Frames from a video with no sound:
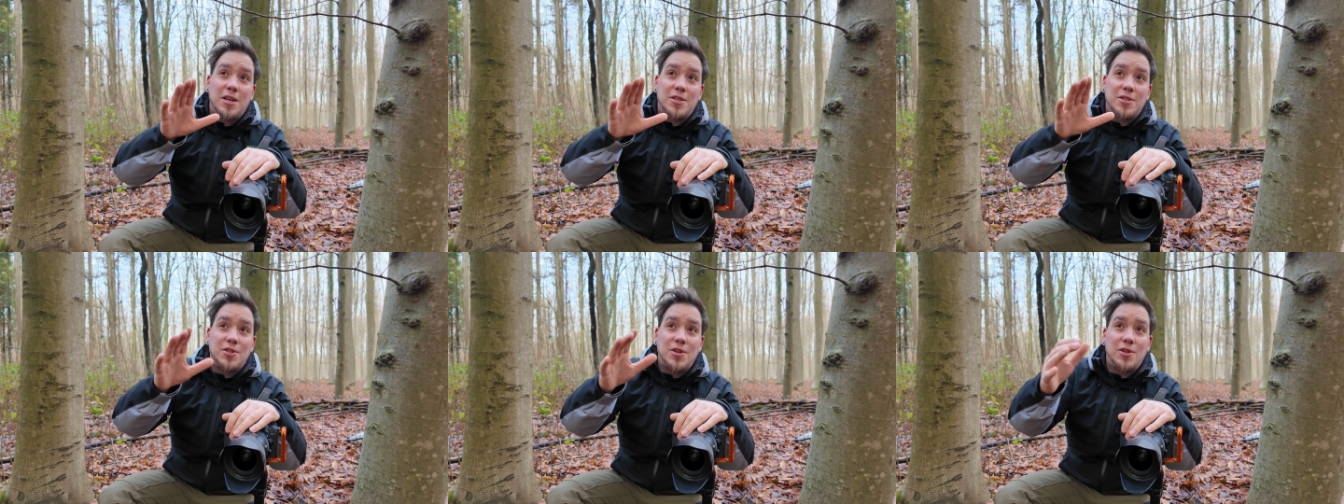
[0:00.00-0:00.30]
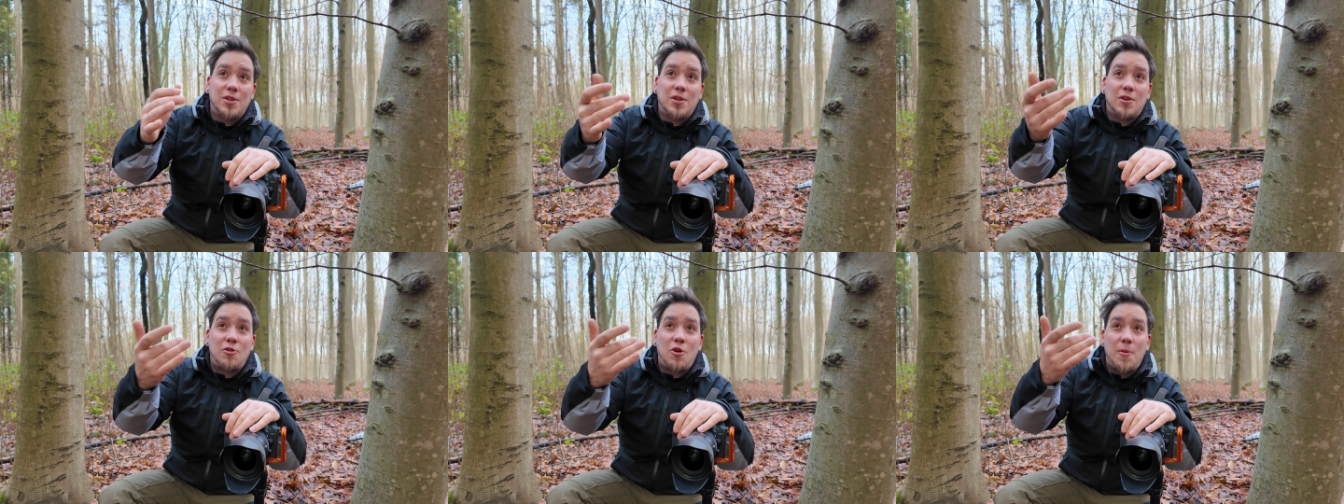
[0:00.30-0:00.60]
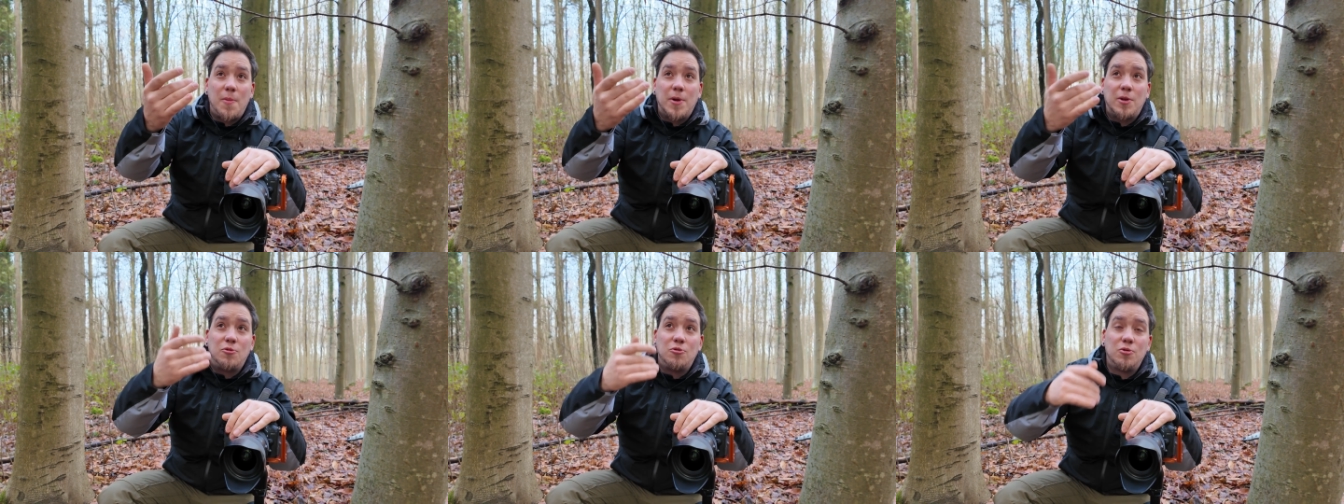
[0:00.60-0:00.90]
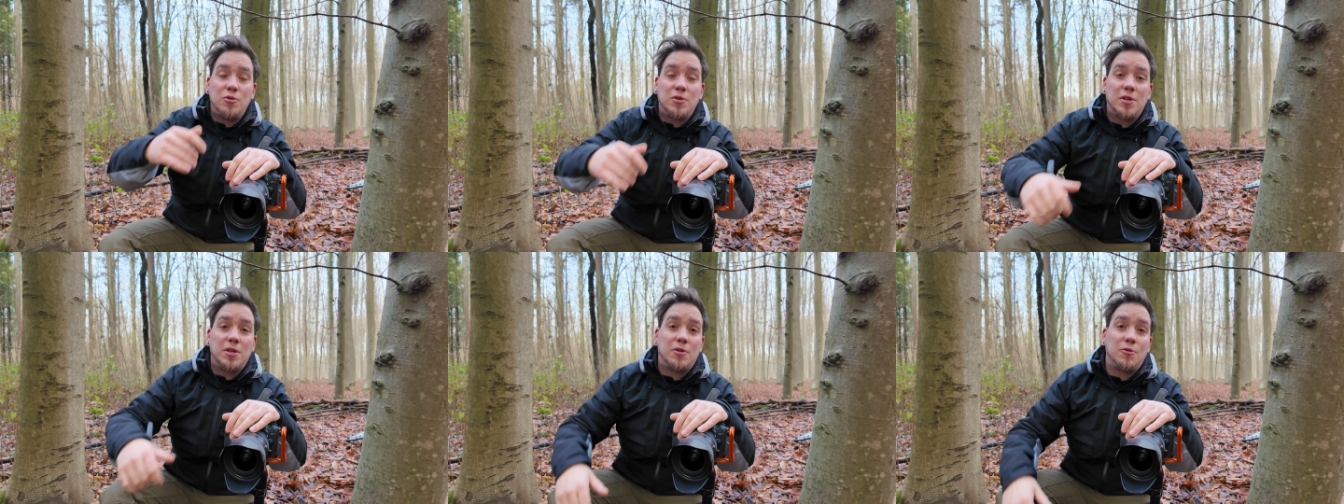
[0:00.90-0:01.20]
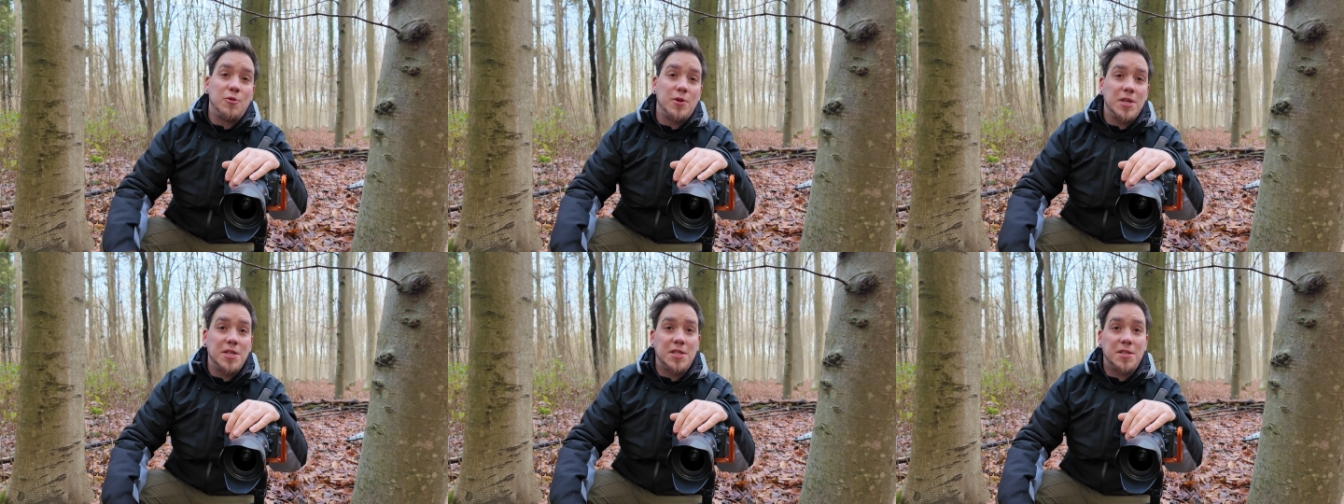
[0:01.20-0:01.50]
sun coming through the
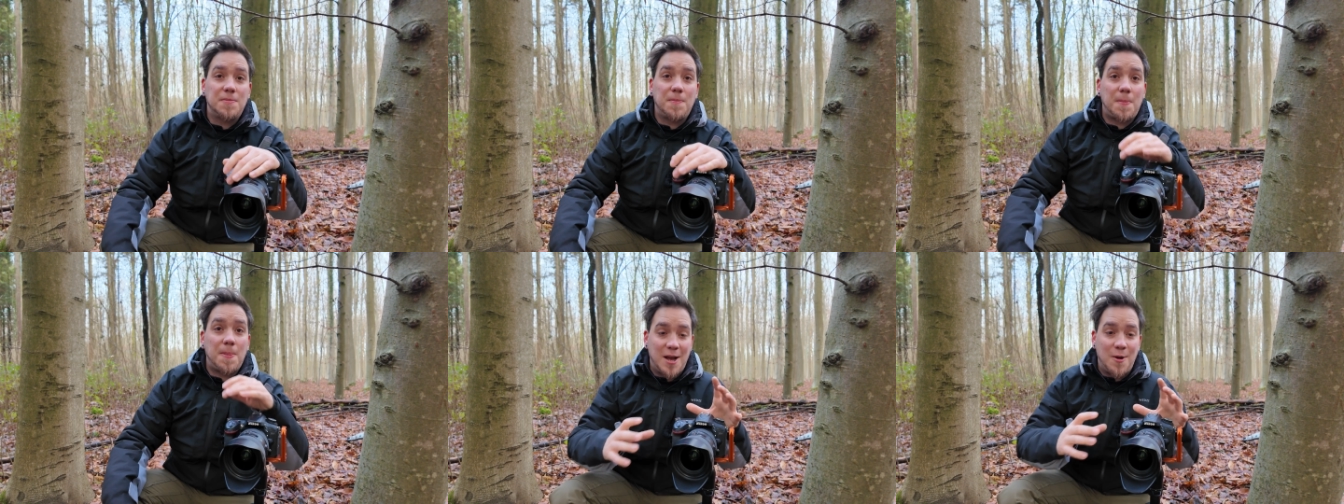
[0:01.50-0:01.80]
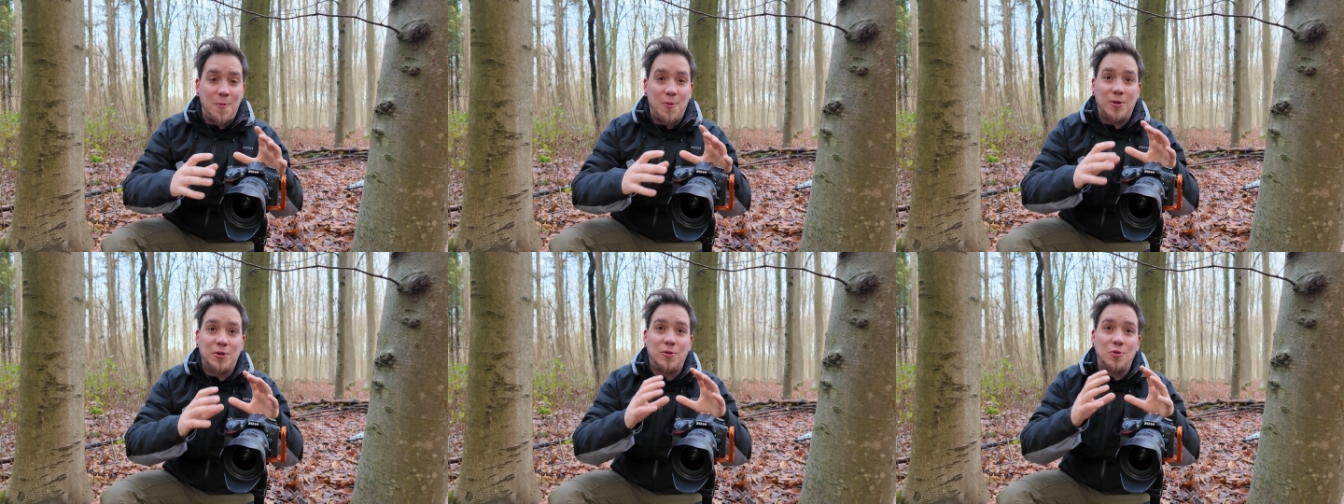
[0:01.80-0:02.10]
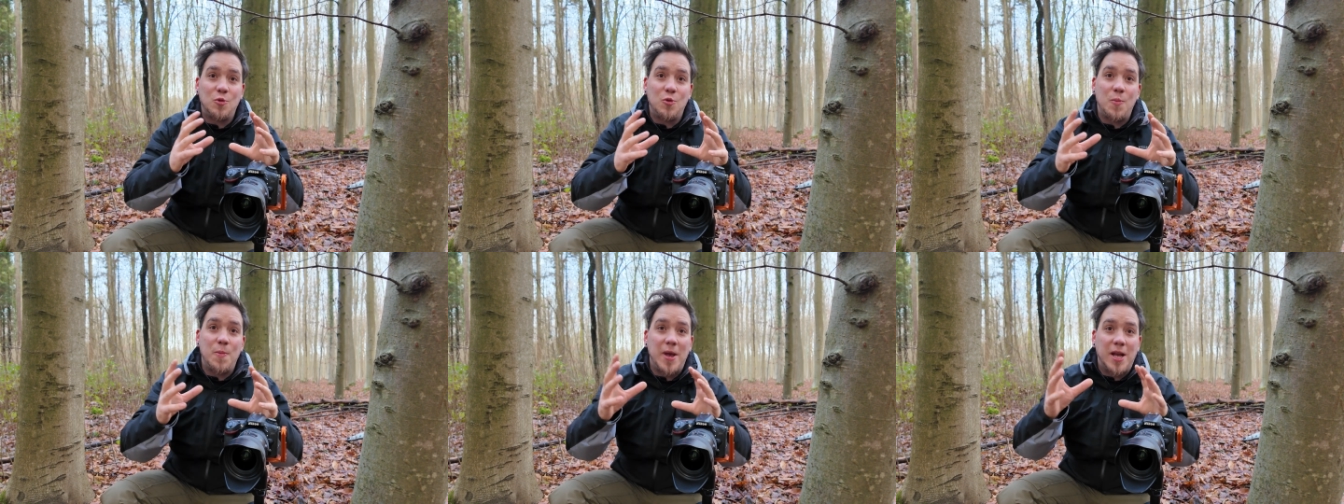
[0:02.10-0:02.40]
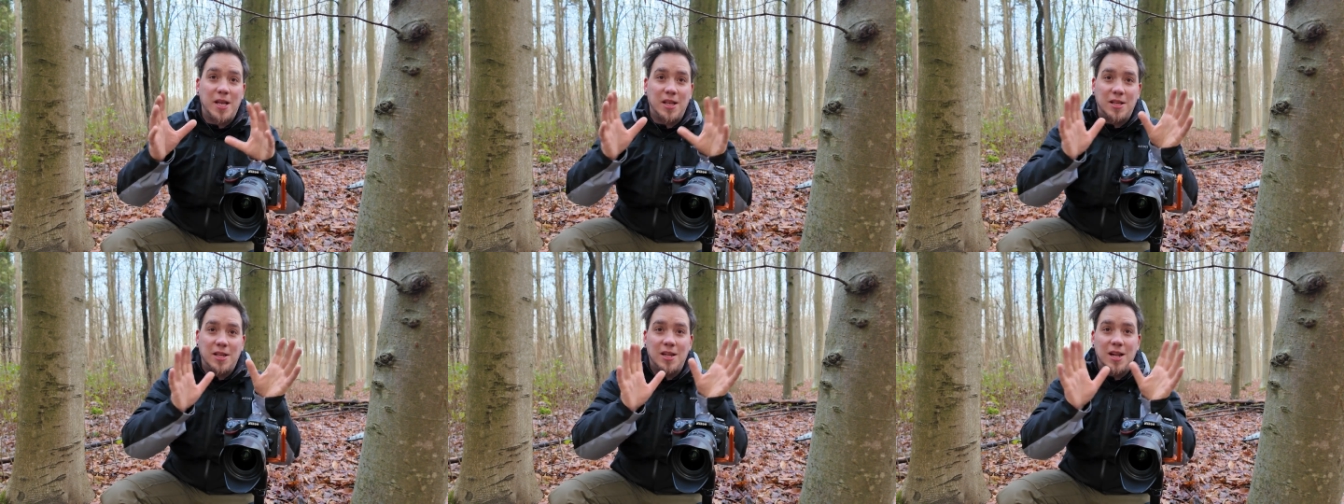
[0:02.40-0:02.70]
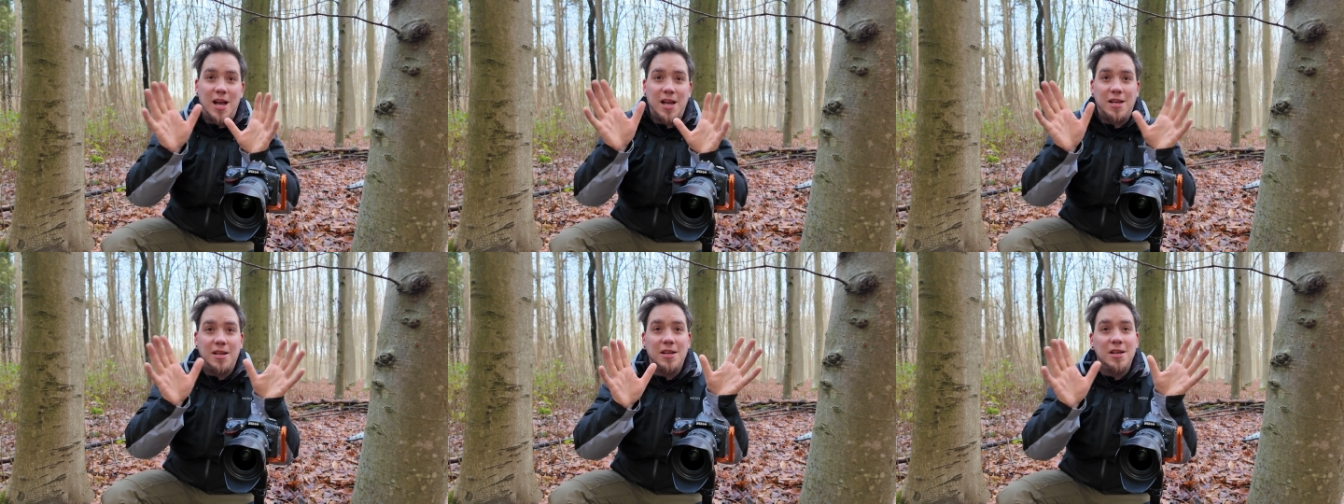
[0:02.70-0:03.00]
trees, I want to make it
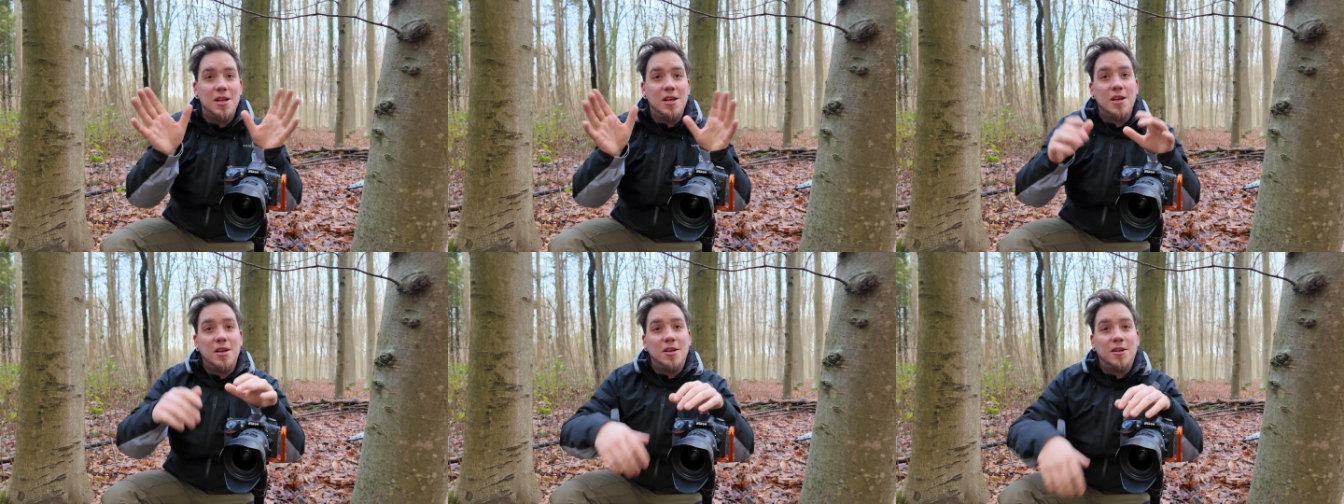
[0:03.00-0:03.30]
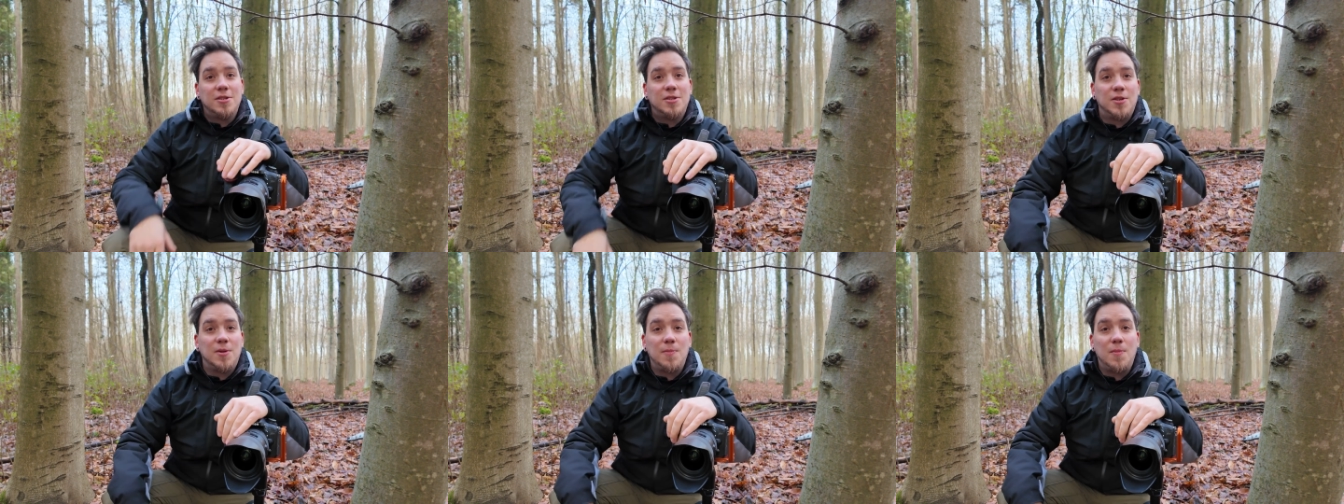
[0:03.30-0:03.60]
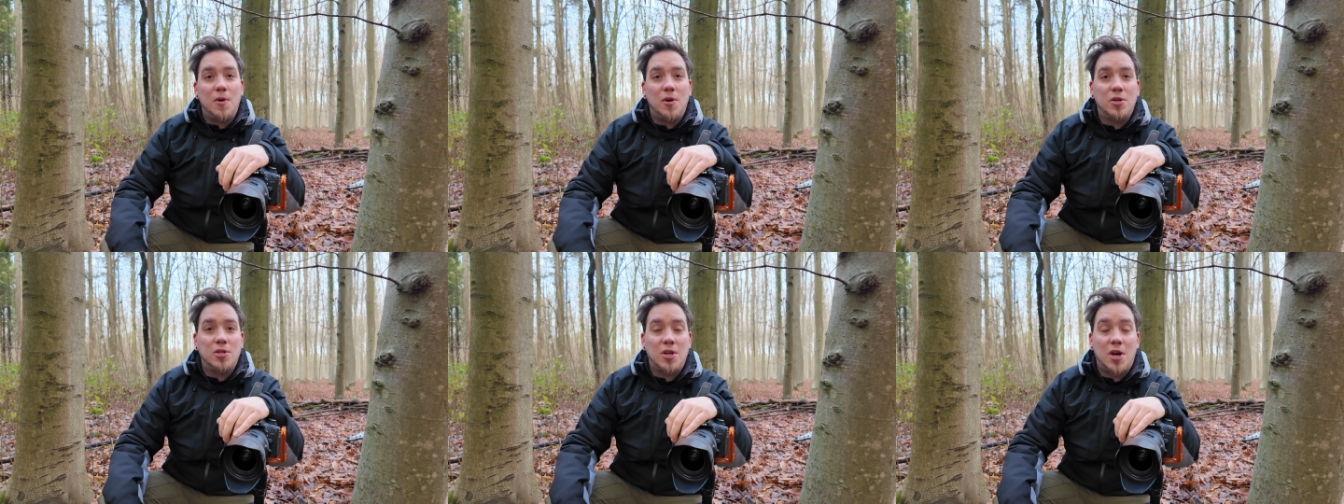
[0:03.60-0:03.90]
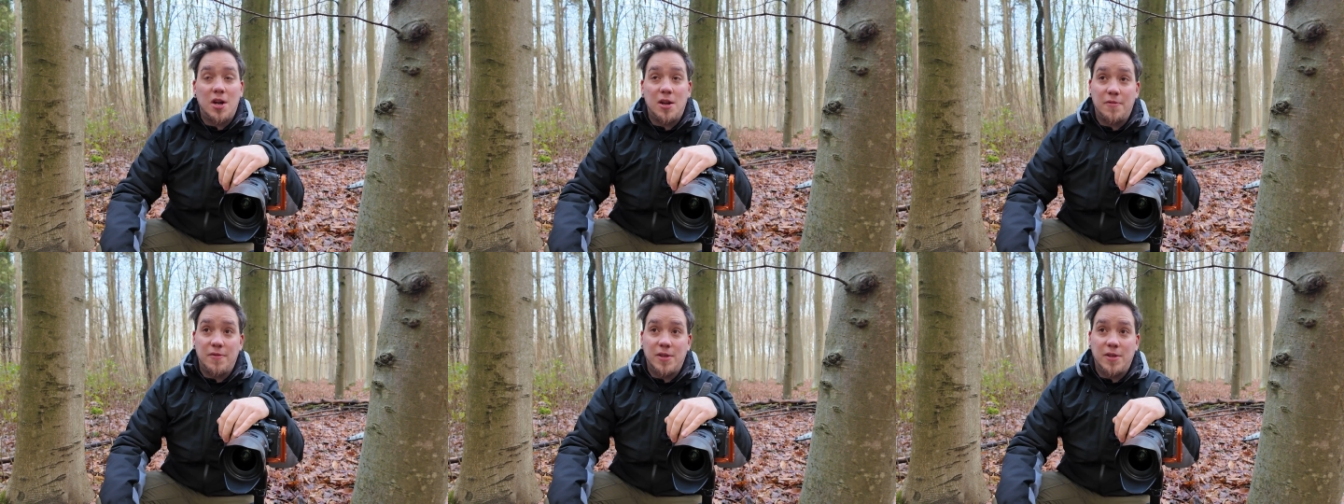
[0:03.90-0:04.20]
like a sunburst out of